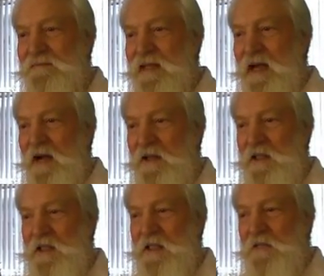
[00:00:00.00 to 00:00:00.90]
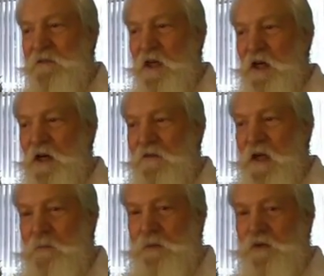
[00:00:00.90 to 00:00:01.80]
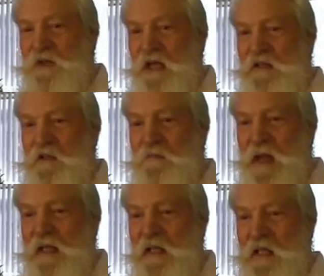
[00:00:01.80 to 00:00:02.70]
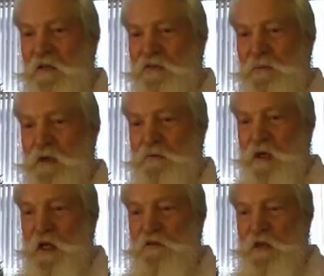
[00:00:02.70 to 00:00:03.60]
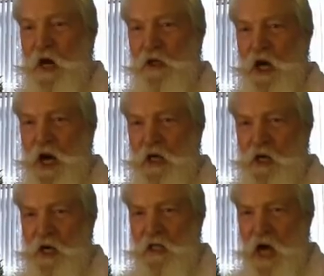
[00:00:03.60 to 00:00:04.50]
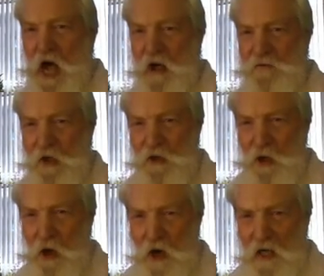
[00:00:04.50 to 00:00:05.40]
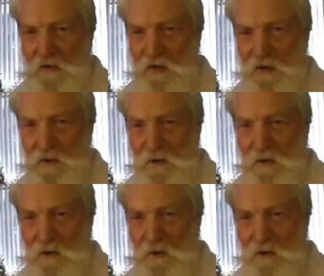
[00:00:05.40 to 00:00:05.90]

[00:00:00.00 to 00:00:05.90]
How can it evolve a protective mechanism if it is no longer alive to do it?